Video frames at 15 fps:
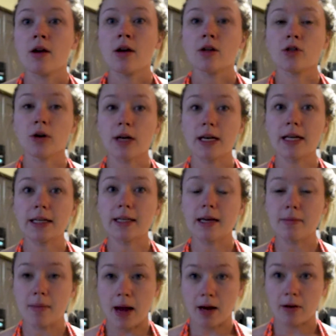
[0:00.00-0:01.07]
training day
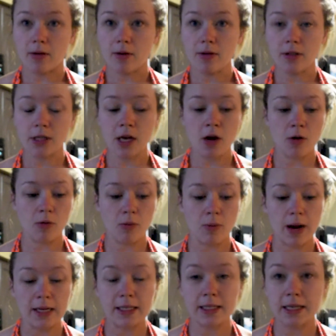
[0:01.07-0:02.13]
macros,
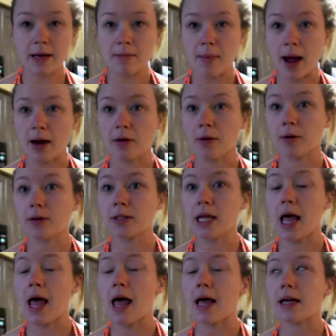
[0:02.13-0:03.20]
rest day macros,
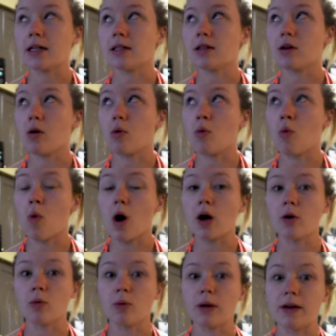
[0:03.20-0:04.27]
and
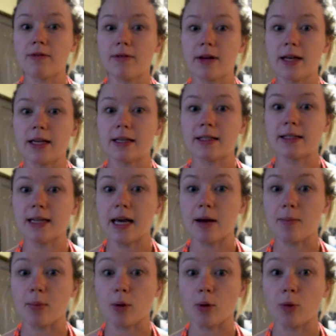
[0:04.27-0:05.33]
1 refeed day
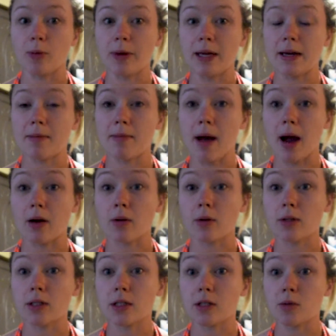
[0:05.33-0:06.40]
per week
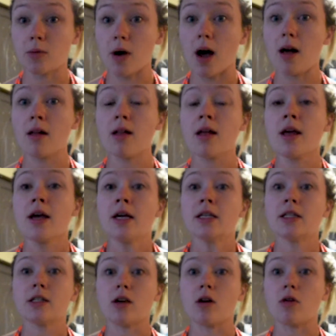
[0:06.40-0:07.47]
macros as well.
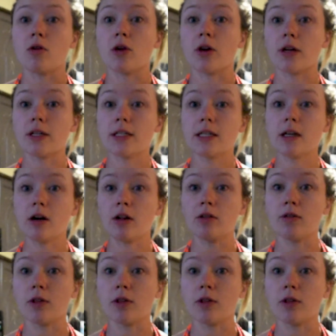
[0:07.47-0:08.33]
So you're gonna see all of